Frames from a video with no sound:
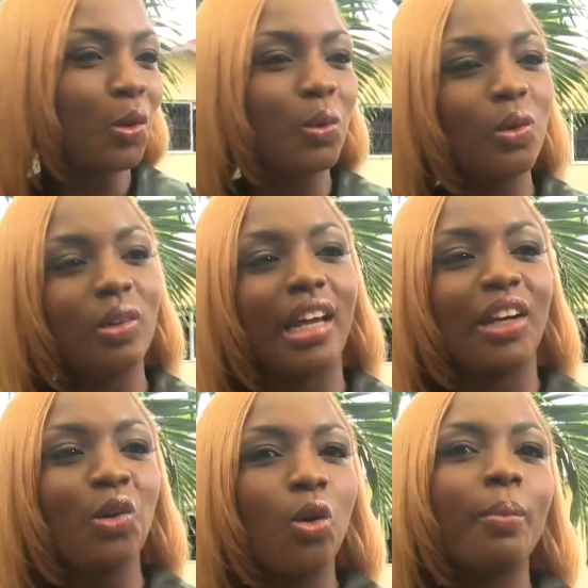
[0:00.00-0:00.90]
school
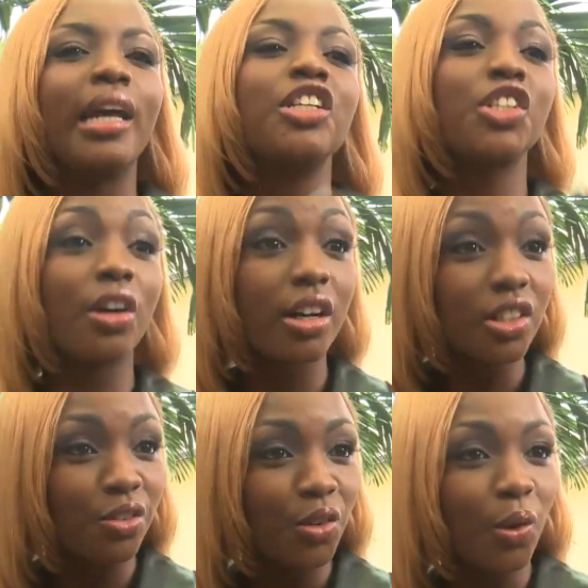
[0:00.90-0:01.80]
and home and
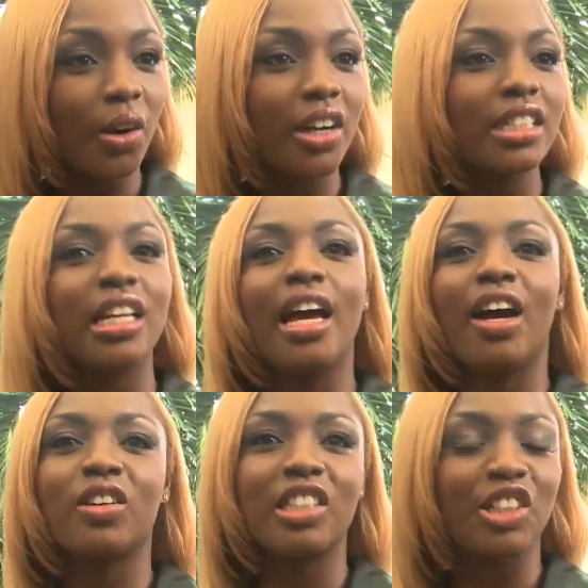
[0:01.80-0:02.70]
church, of course.
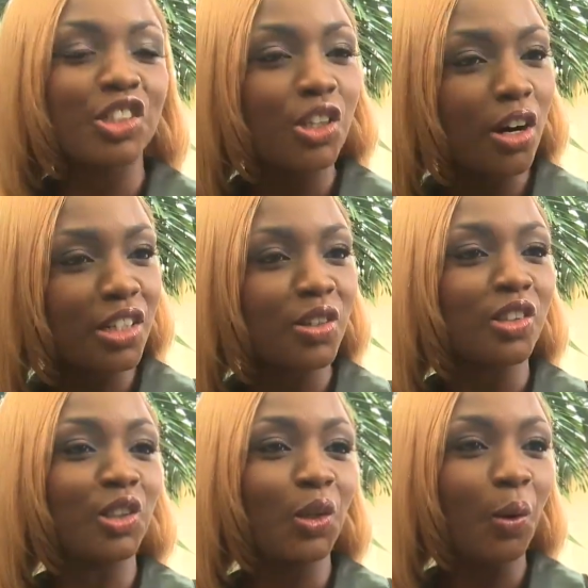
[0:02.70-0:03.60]
I was in the church, I
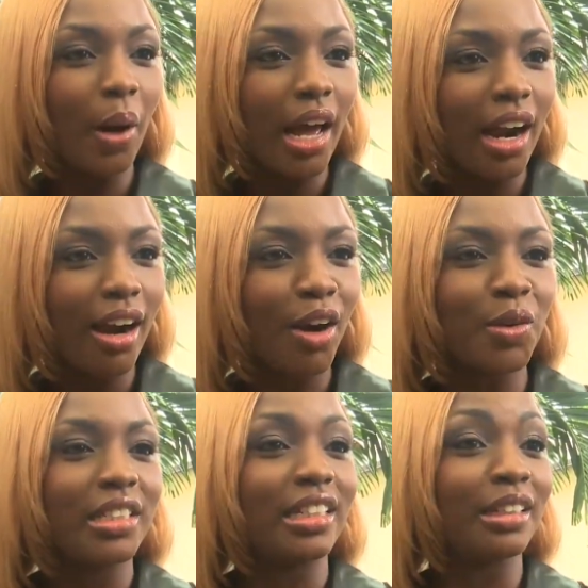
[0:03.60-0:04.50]
was on the choir, I was